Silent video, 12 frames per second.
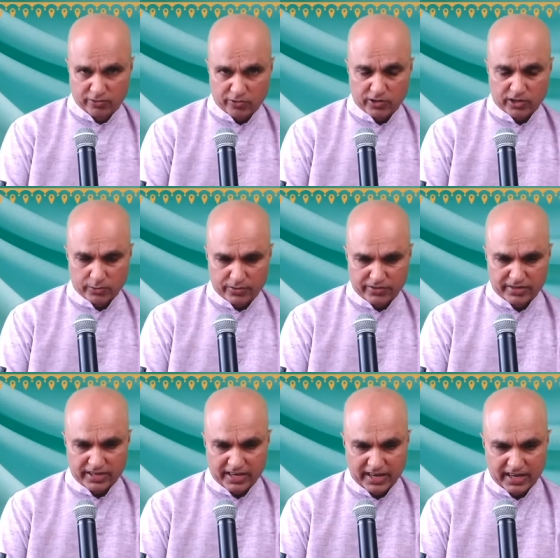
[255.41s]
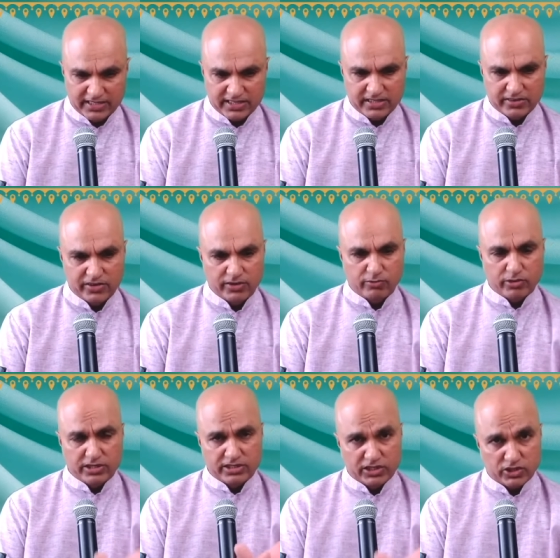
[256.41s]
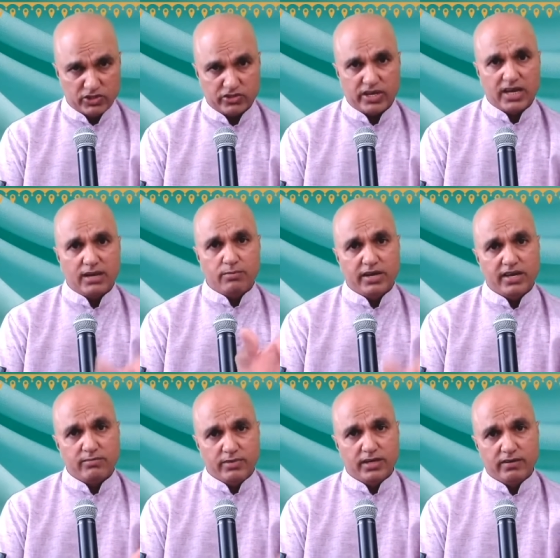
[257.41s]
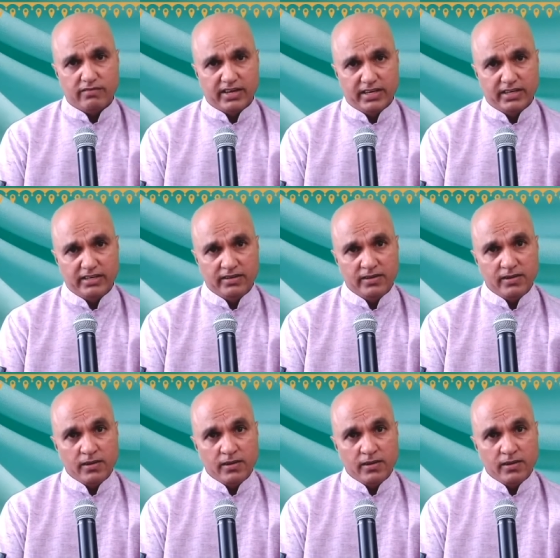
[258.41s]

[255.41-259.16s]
fall within the category of what is described by Bhagavan